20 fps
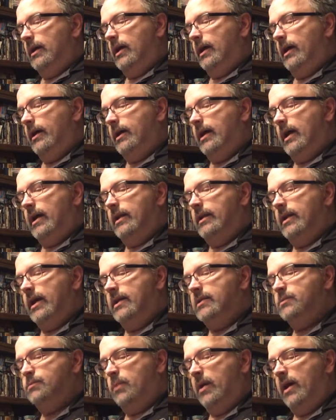I got a
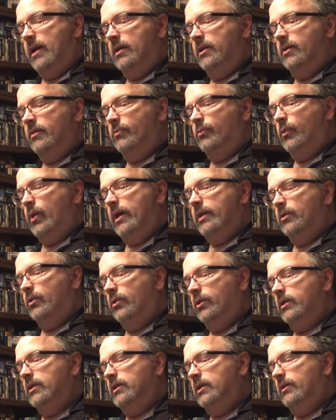nice pattern of white
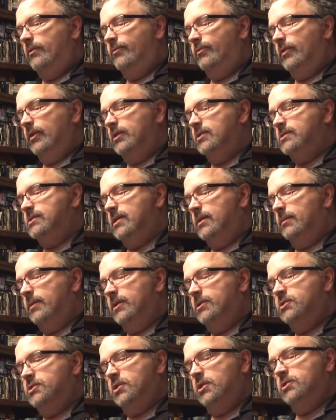organdy for a
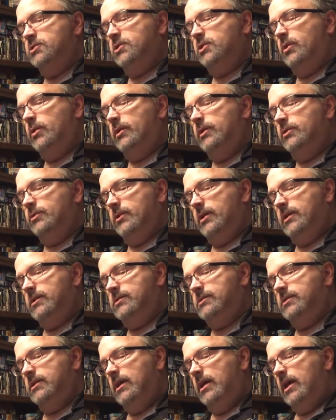summer church-going
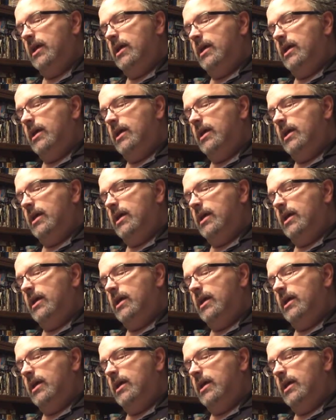dress,